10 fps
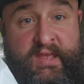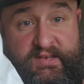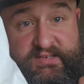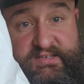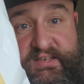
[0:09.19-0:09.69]

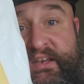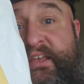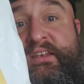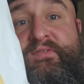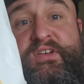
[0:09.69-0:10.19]
This is an
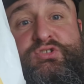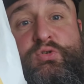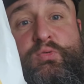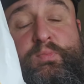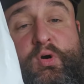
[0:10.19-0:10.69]

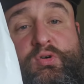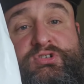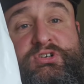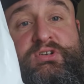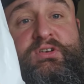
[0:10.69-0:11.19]
individual
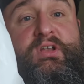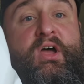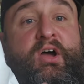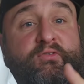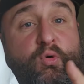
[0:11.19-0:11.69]
portion
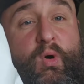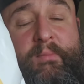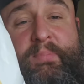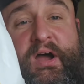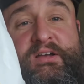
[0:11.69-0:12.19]
for
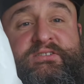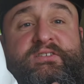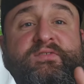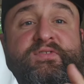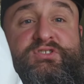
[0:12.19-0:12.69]
one
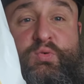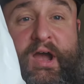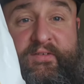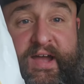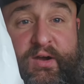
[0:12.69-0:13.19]
person for
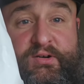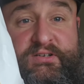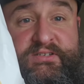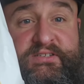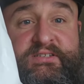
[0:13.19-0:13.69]
12
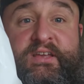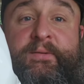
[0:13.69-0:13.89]
hours.